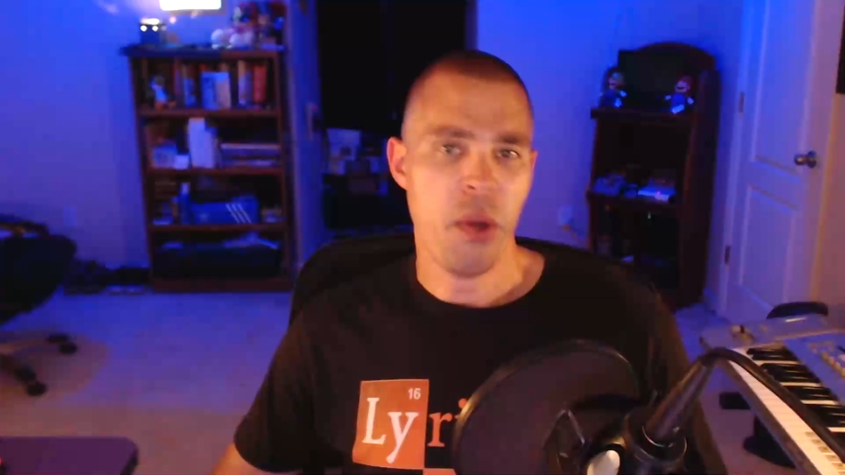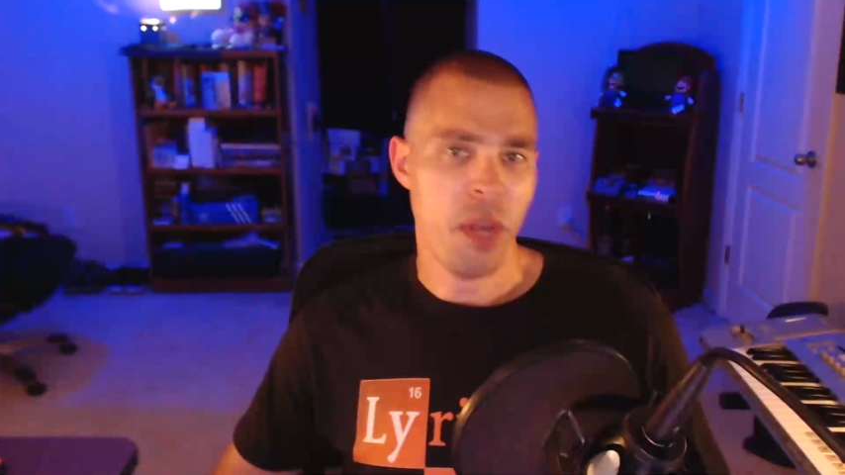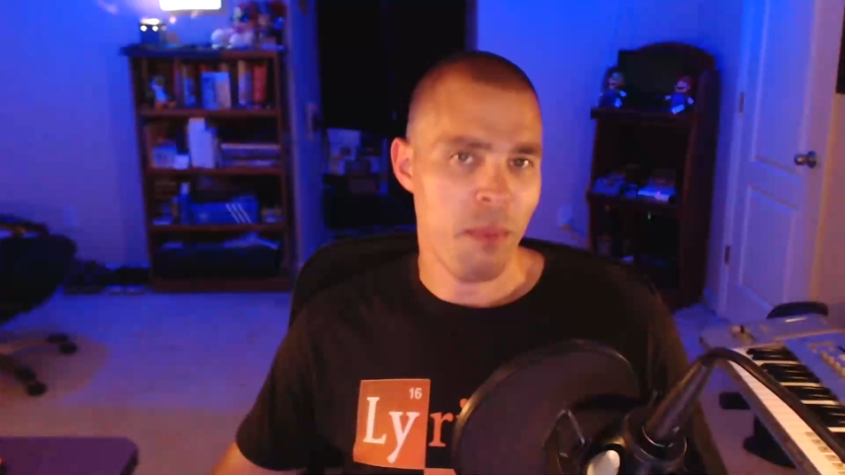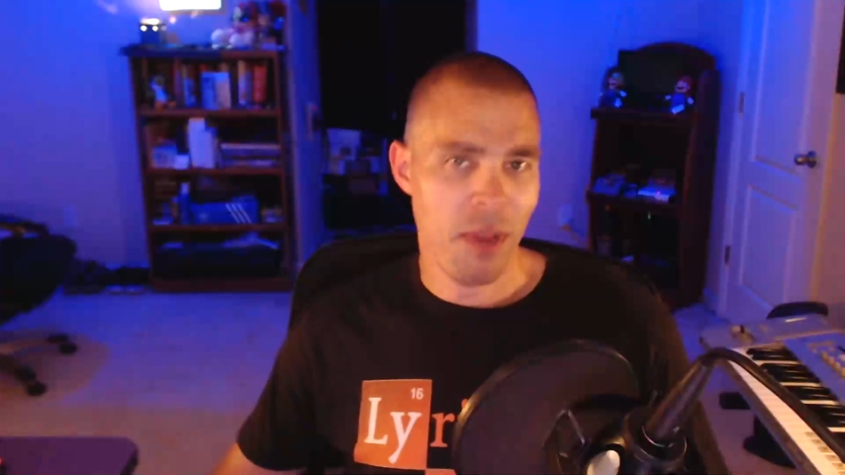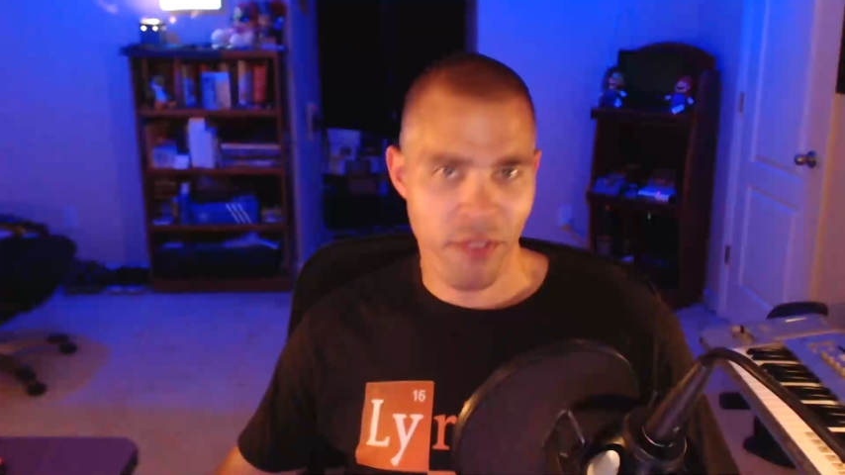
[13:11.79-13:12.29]

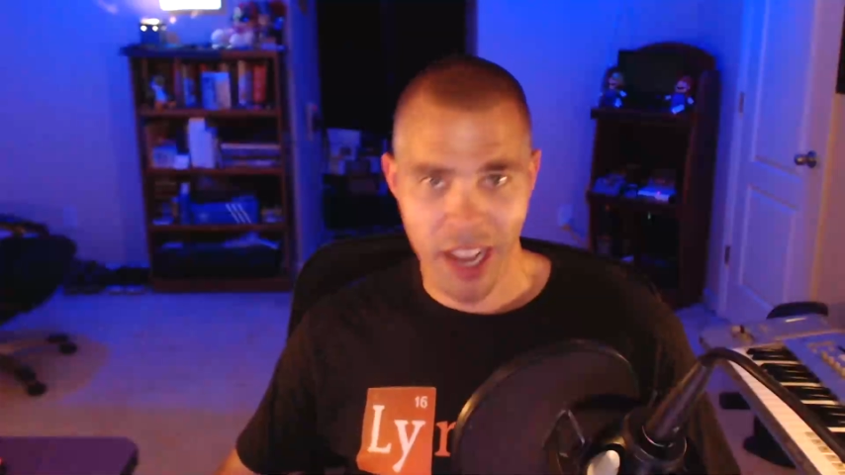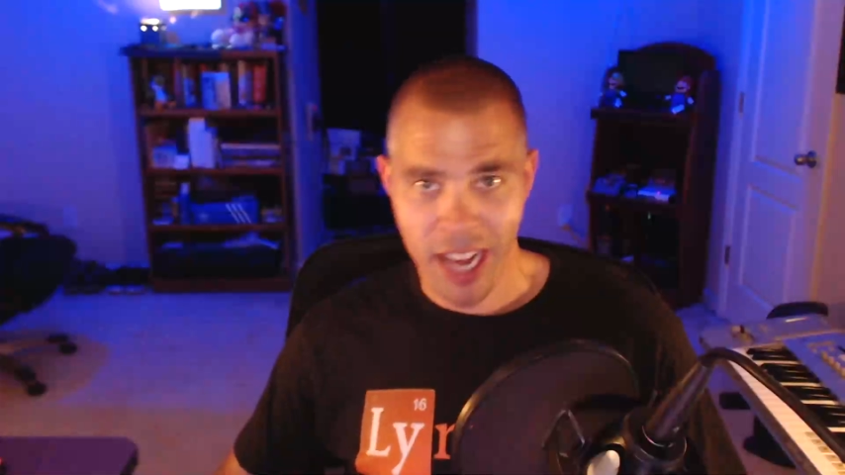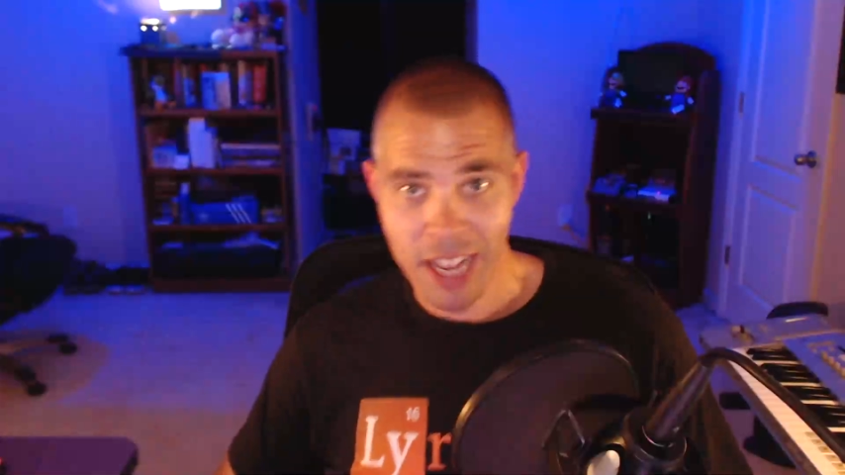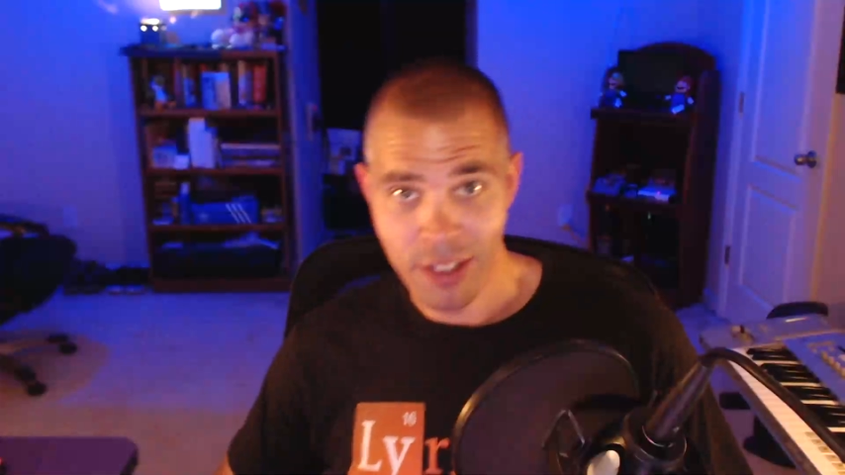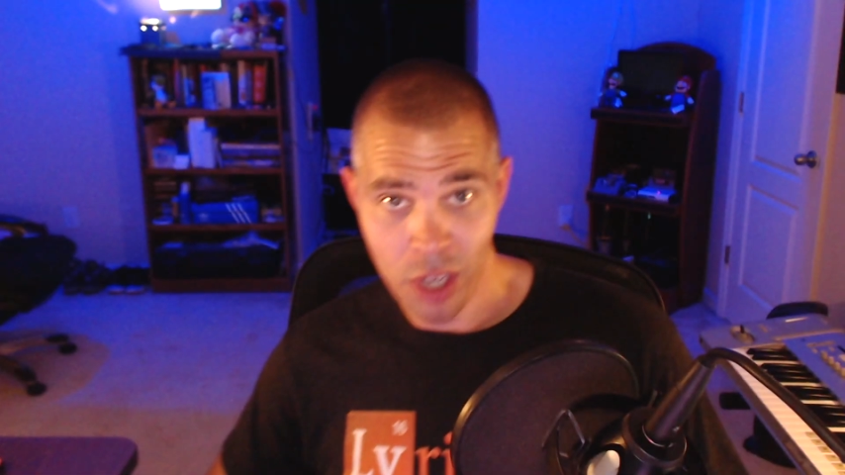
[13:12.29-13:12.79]
MF
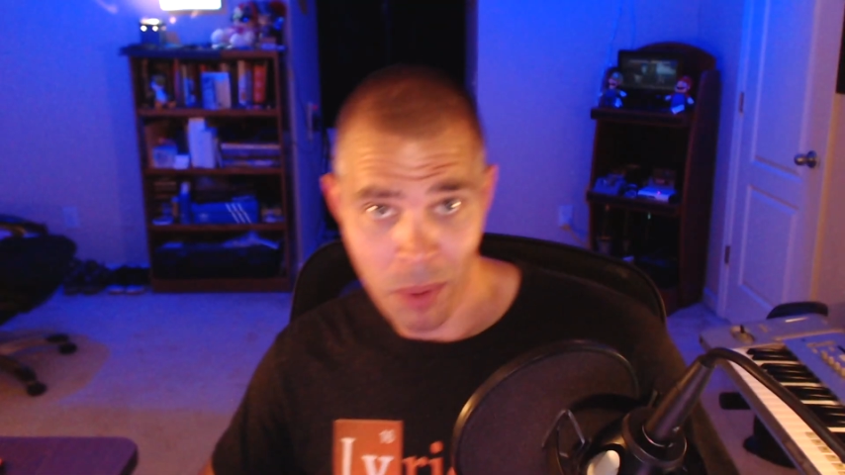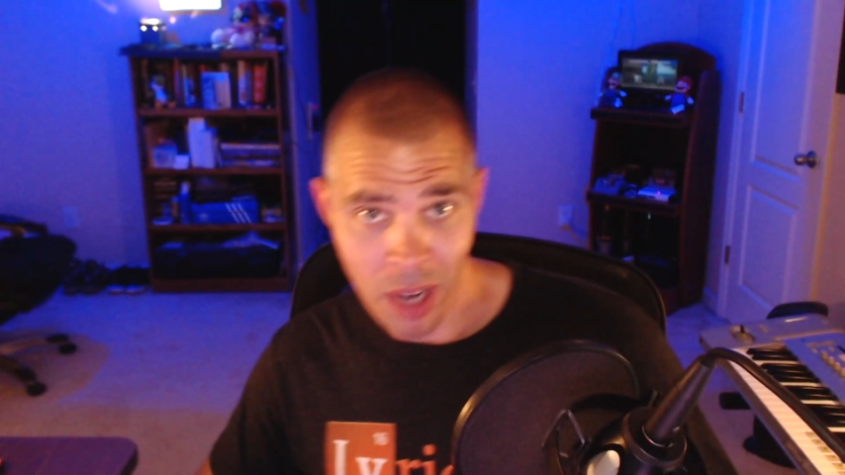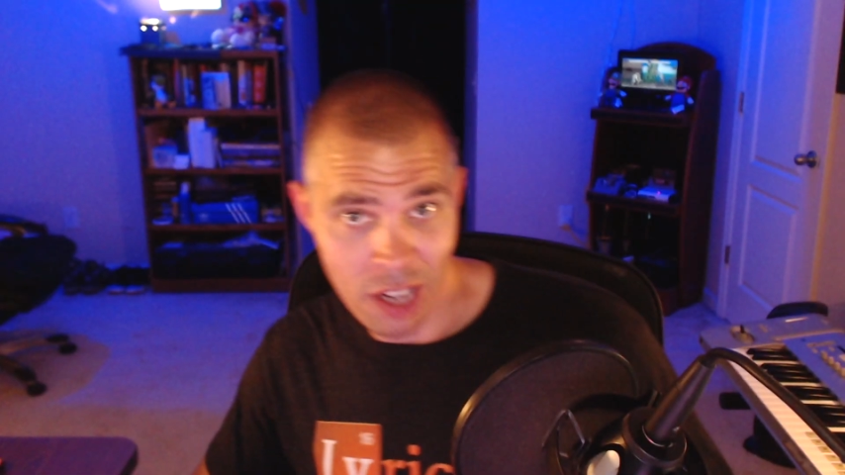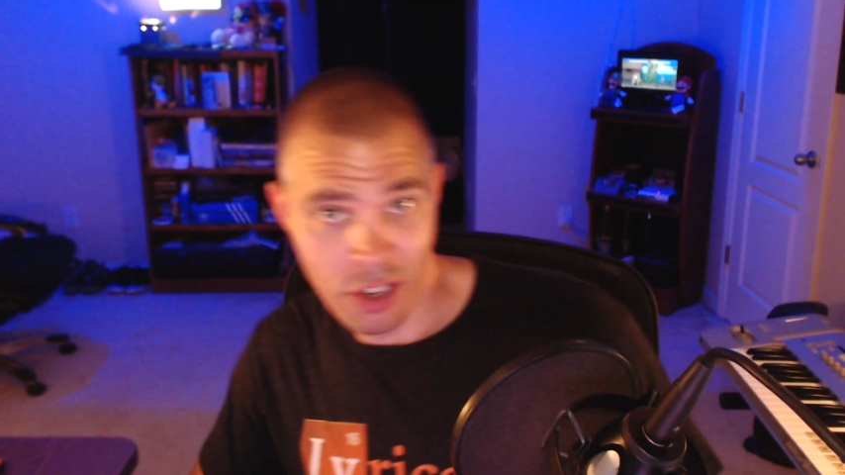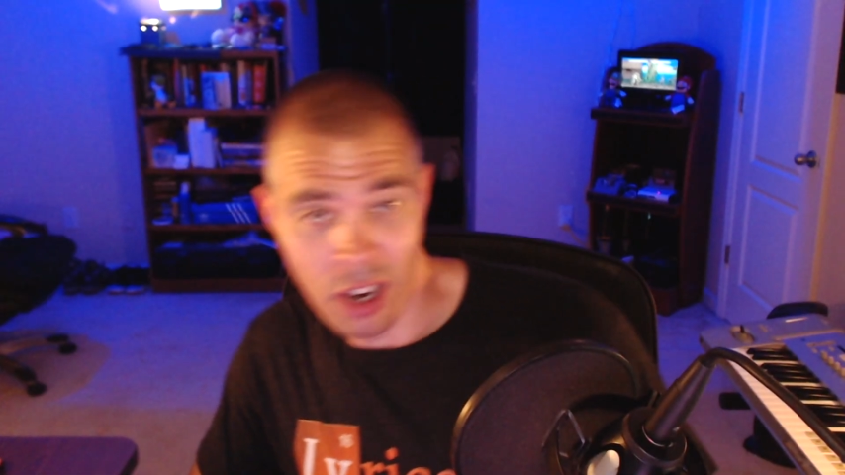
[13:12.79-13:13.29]
kind of has a
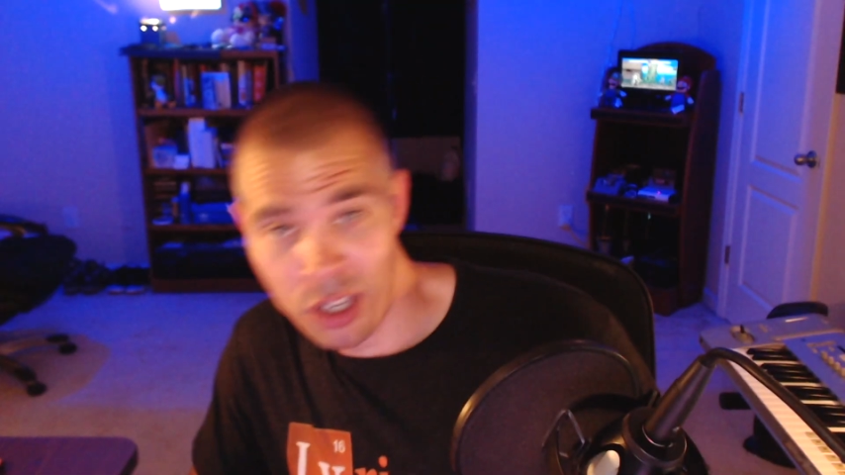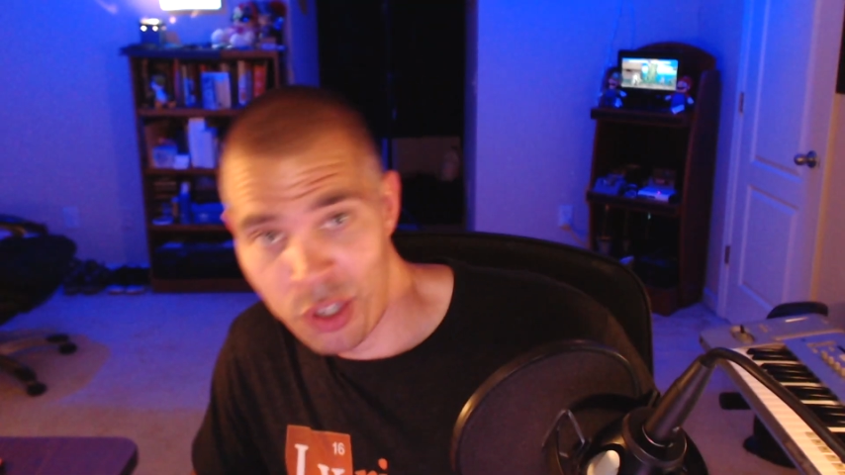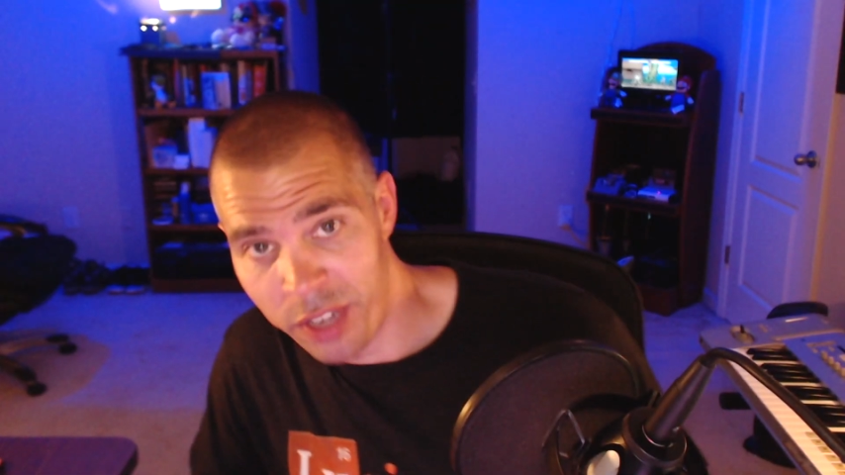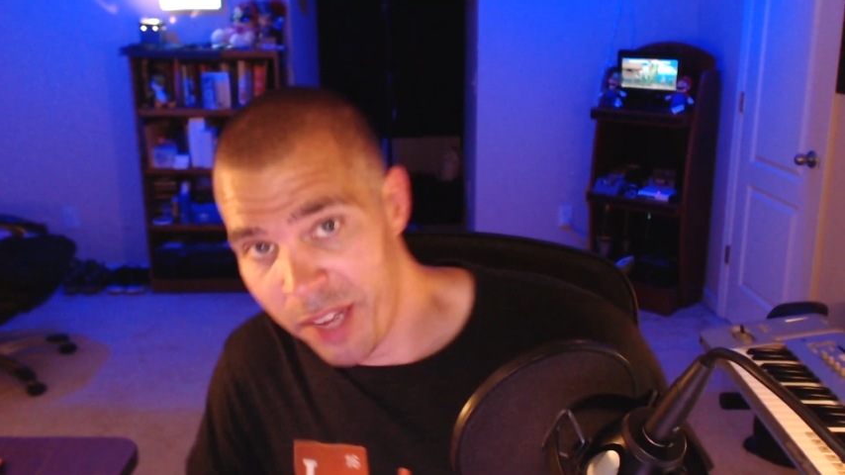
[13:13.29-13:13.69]
double entendre,